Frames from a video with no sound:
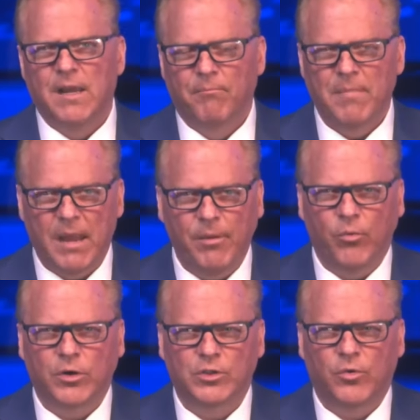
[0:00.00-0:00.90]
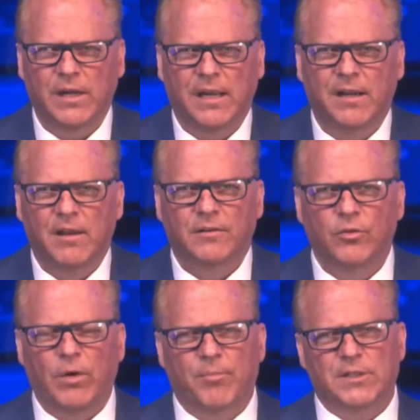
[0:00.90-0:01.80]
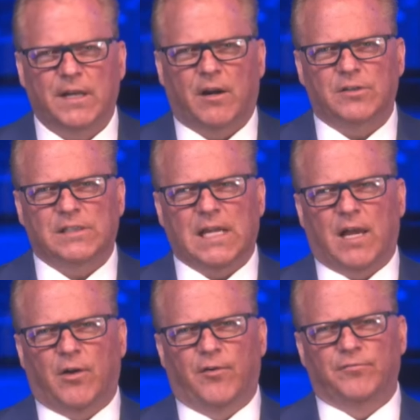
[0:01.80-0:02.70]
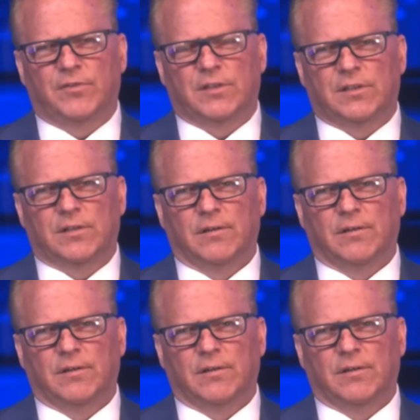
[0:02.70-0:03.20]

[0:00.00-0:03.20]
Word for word: Maybe we're doing it to represent ourselves.